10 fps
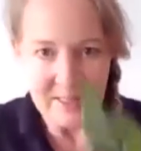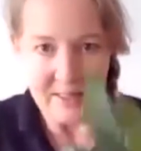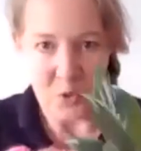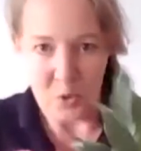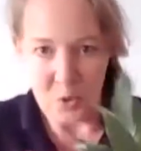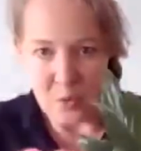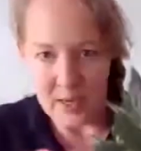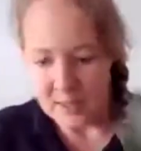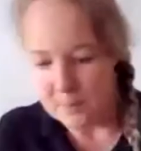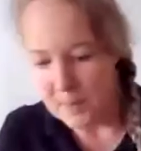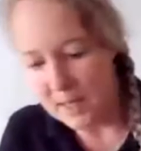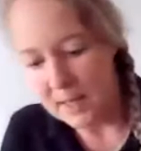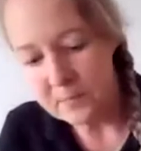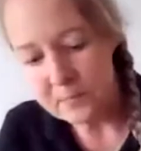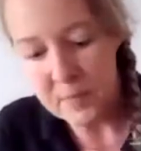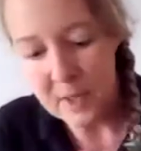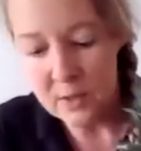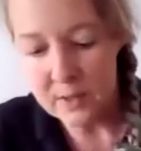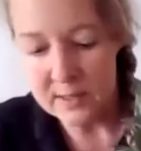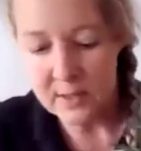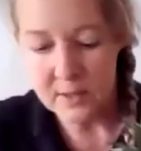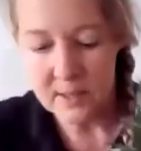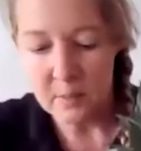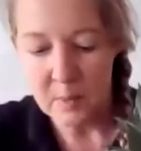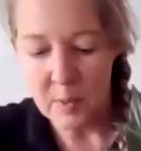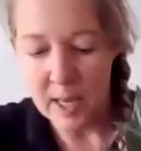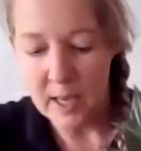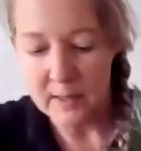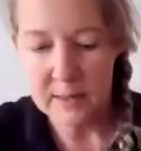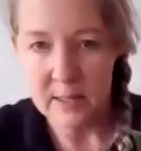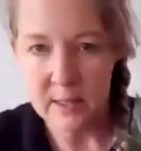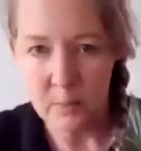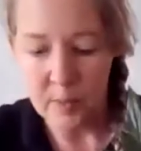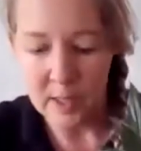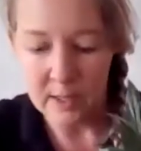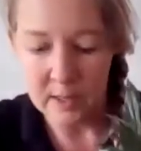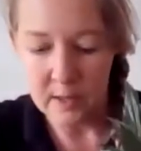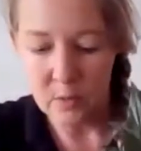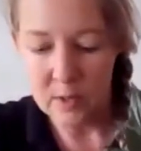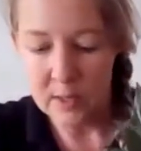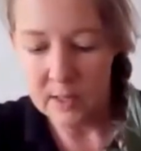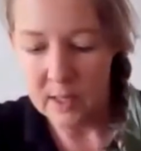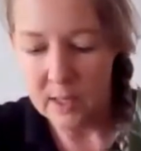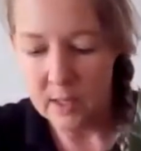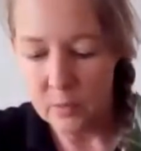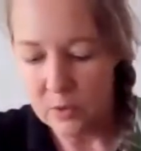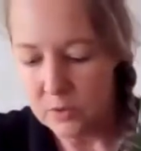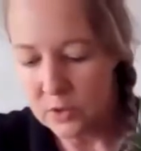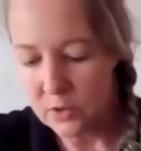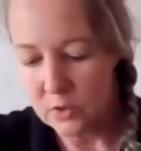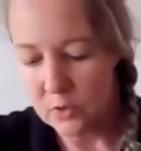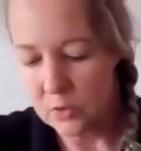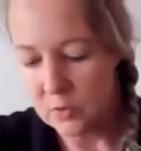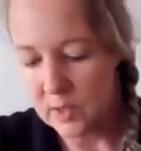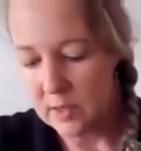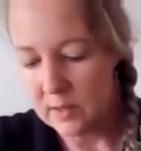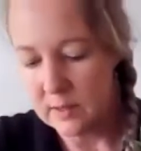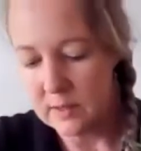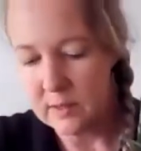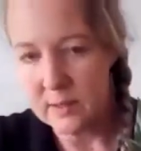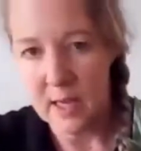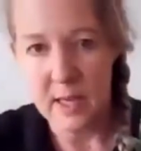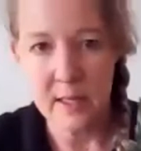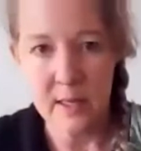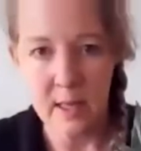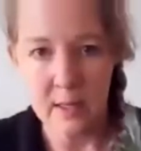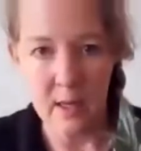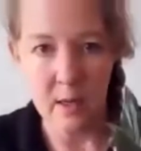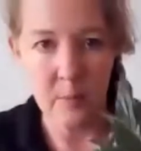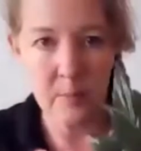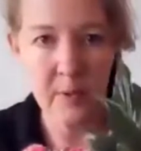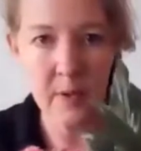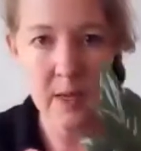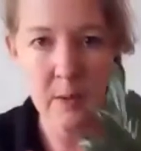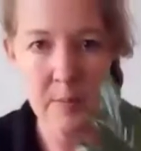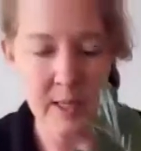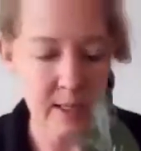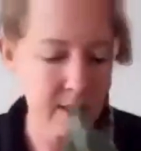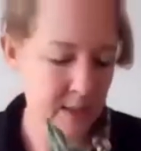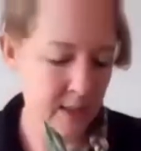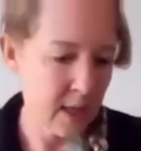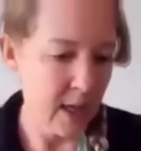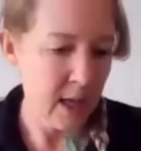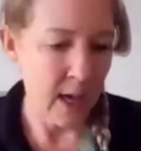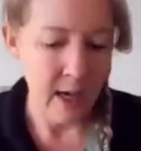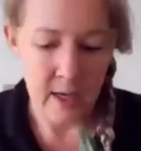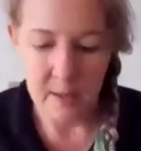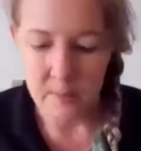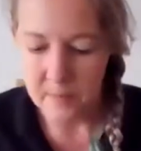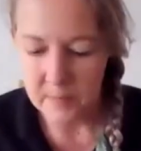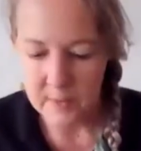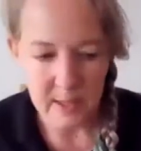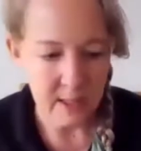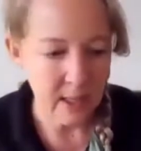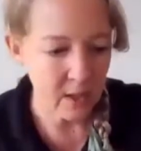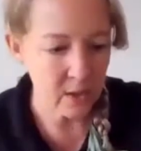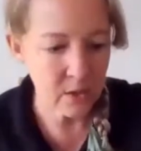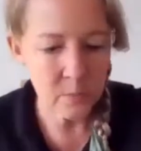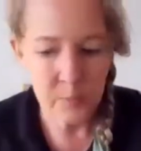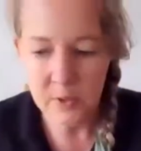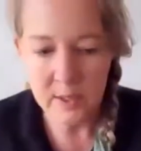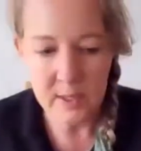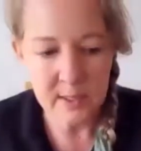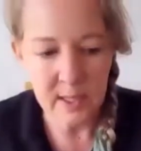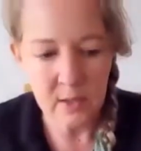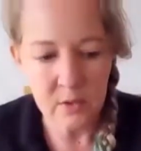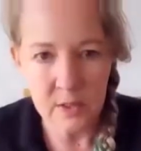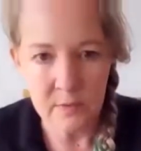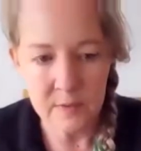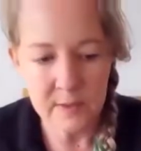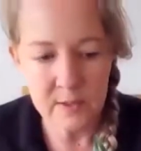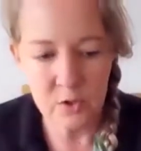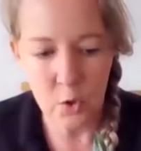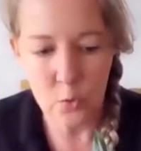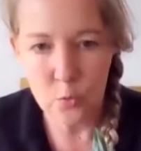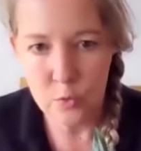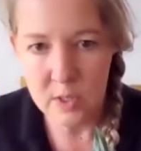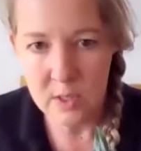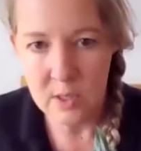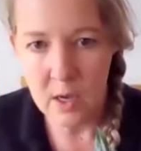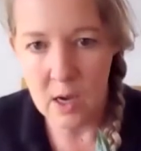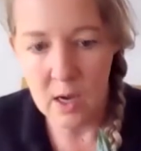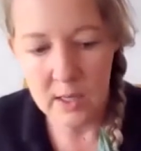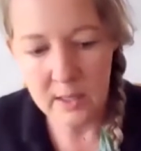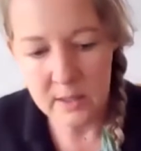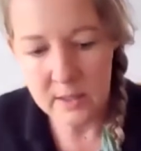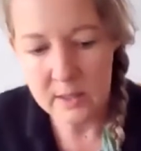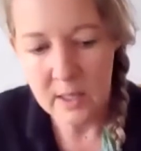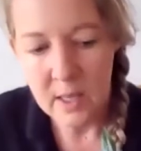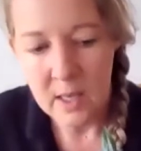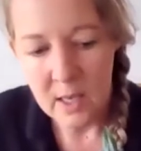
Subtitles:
So you can still see my plastic, but what I will do is tidy that up a bit. I could put decorative stone on it.